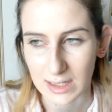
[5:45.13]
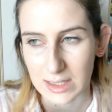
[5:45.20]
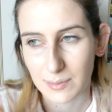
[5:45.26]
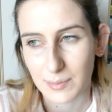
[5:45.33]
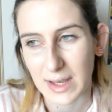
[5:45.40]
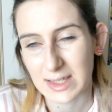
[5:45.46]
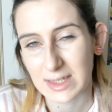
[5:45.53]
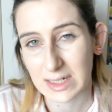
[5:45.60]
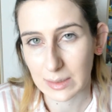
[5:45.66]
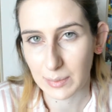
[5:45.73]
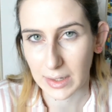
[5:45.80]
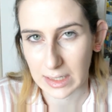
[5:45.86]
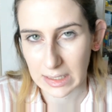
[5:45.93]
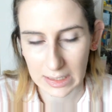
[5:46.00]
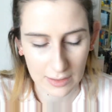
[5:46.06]
That's the best tip
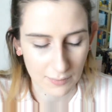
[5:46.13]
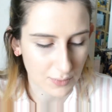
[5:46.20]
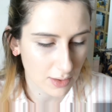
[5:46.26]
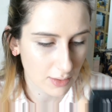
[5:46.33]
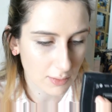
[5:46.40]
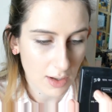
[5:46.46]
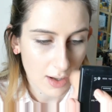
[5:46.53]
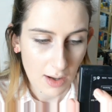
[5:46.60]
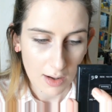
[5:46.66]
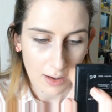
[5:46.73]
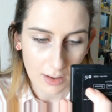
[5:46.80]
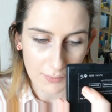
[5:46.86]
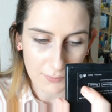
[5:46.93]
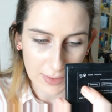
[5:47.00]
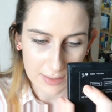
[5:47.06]
I can give you
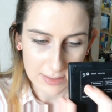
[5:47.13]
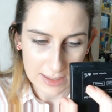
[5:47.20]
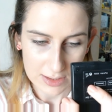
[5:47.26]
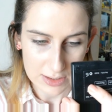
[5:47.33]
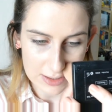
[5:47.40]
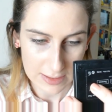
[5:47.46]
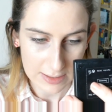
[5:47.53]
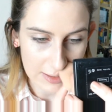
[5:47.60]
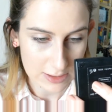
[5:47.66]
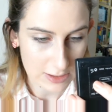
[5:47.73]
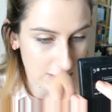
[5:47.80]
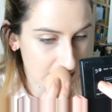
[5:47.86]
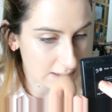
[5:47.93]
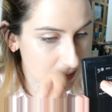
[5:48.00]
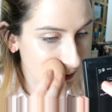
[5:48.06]
on foundation. It
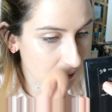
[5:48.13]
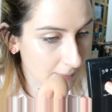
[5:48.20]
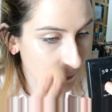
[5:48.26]
just